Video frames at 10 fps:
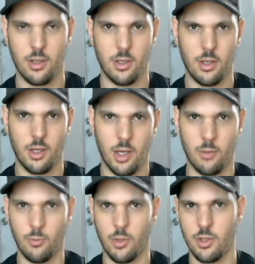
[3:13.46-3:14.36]
And
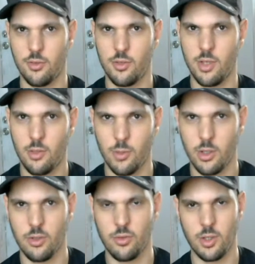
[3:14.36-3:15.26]
what this did
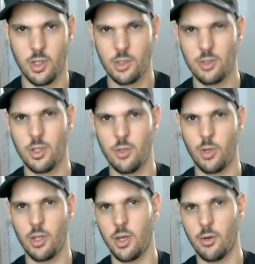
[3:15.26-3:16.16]
was, initially when
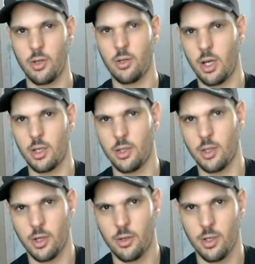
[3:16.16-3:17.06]
they got in
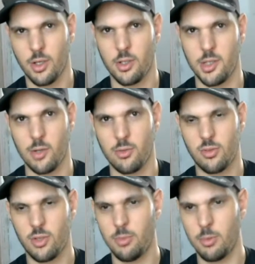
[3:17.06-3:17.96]
there, they would
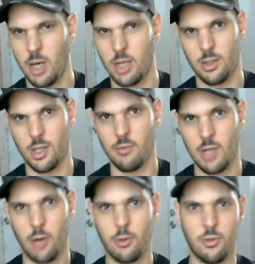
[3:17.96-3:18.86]
sleep about 11
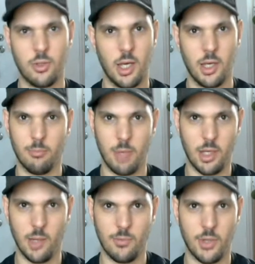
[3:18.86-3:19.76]
hours a day, make up
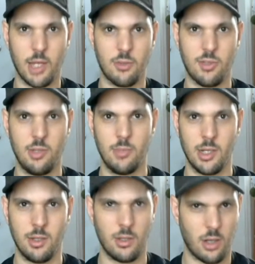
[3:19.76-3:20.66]
for that sleep debt
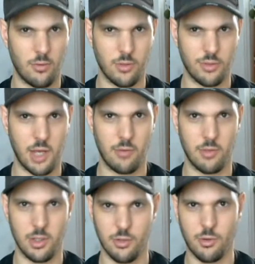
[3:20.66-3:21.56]
that all of us have in
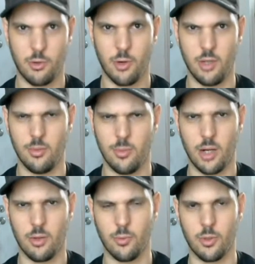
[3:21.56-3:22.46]
this crazy
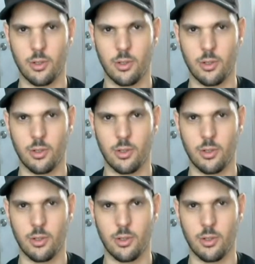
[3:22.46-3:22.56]
modern world.